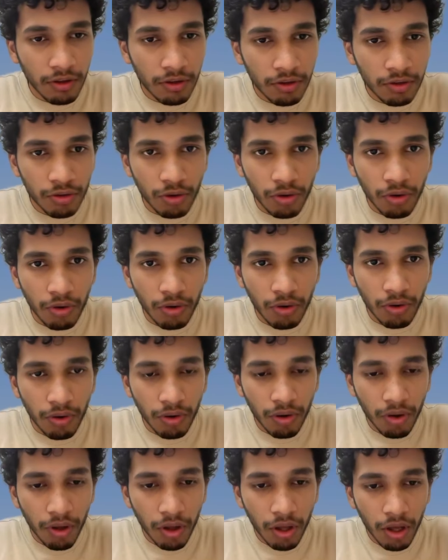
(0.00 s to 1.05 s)
So
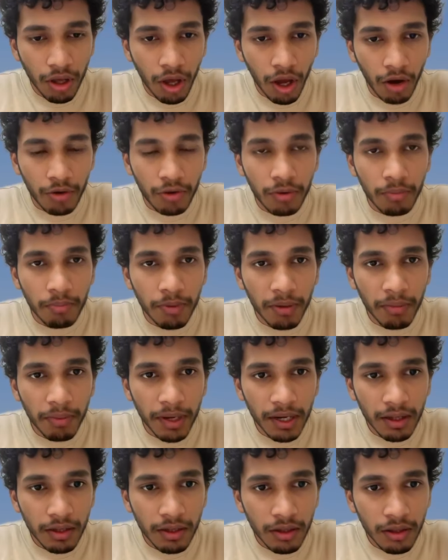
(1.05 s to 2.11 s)
how to
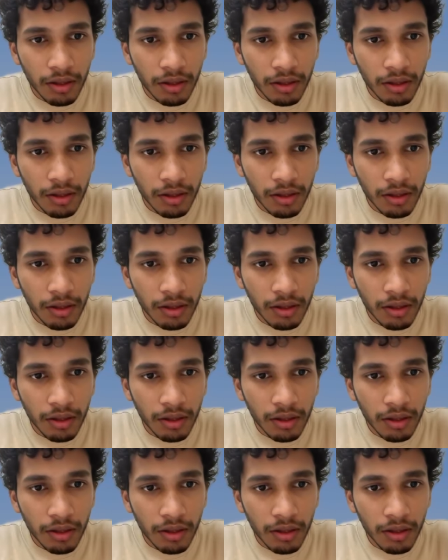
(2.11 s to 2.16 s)
implement?